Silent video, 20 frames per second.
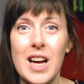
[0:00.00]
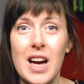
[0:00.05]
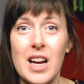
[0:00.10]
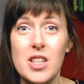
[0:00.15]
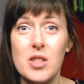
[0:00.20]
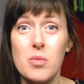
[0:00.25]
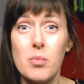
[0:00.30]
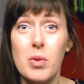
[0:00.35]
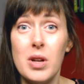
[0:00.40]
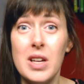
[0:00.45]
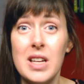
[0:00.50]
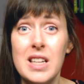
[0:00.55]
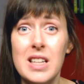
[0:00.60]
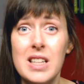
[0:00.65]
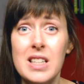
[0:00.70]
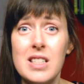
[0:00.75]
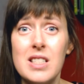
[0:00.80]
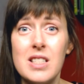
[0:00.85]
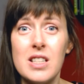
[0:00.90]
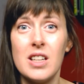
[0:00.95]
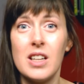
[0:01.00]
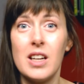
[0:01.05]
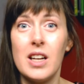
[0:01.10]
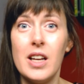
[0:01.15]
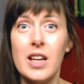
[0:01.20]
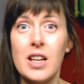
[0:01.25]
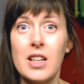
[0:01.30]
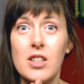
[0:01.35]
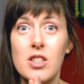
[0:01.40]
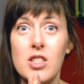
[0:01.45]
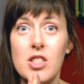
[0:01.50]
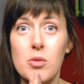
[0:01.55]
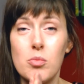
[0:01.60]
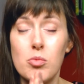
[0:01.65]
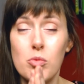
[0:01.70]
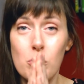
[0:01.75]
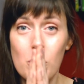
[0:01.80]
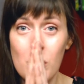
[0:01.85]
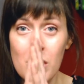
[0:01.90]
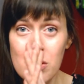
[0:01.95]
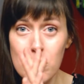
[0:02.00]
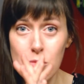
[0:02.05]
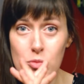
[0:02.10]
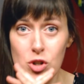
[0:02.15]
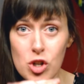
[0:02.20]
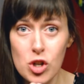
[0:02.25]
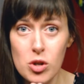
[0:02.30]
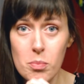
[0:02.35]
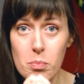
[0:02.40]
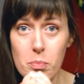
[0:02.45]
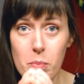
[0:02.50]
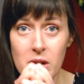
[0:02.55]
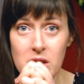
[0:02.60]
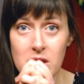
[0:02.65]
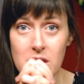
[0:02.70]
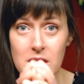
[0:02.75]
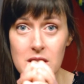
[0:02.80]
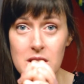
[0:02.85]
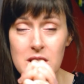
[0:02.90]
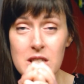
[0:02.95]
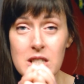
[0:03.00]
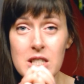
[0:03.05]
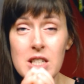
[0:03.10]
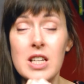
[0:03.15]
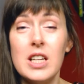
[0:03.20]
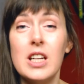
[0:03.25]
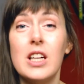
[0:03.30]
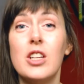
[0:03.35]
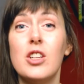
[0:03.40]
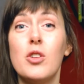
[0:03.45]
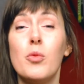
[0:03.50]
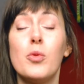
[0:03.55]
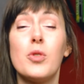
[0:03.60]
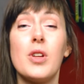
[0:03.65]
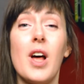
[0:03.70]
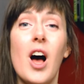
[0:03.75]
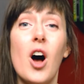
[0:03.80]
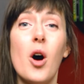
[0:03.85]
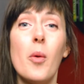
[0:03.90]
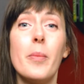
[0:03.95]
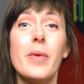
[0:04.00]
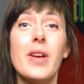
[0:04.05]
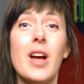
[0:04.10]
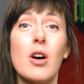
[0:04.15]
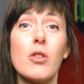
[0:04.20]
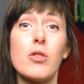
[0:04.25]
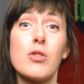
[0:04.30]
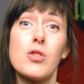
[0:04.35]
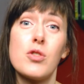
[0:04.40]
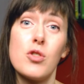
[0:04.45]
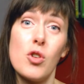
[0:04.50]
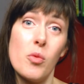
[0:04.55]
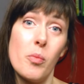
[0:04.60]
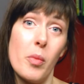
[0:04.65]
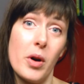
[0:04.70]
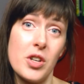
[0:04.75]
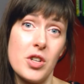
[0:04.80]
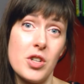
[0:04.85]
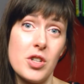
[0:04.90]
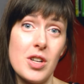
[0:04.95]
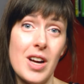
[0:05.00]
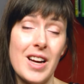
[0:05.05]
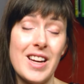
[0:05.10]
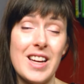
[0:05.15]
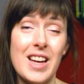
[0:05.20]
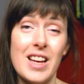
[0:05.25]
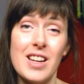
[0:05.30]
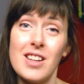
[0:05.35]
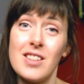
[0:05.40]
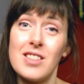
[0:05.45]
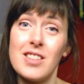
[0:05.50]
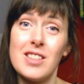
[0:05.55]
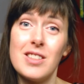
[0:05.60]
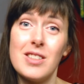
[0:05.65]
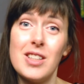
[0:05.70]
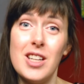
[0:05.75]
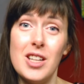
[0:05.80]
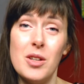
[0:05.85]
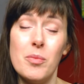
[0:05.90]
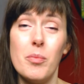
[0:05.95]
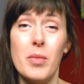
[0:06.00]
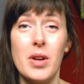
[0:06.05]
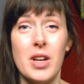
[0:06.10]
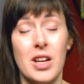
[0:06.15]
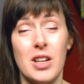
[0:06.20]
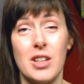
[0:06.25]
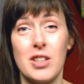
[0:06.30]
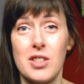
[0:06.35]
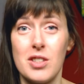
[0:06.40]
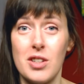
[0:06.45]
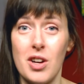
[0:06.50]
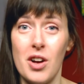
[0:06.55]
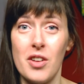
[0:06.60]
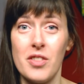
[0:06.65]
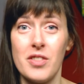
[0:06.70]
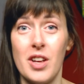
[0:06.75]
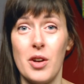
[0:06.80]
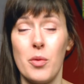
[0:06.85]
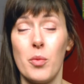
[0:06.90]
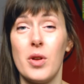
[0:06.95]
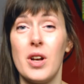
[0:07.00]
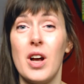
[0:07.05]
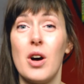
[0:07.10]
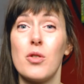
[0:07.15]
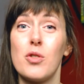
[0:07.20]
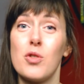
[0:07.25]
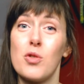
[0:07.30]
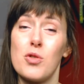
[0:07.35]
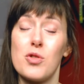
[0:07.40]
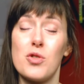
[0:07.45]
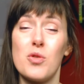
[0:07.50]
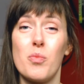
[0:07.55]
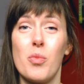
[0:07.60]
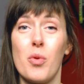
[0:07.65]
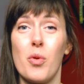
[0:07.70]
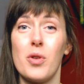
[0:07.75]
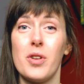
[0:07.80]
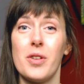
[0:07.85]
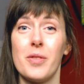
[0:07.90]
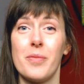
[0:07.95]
guys, please click the subscription button. It would help me out so much. I cannot keep making this content without your support.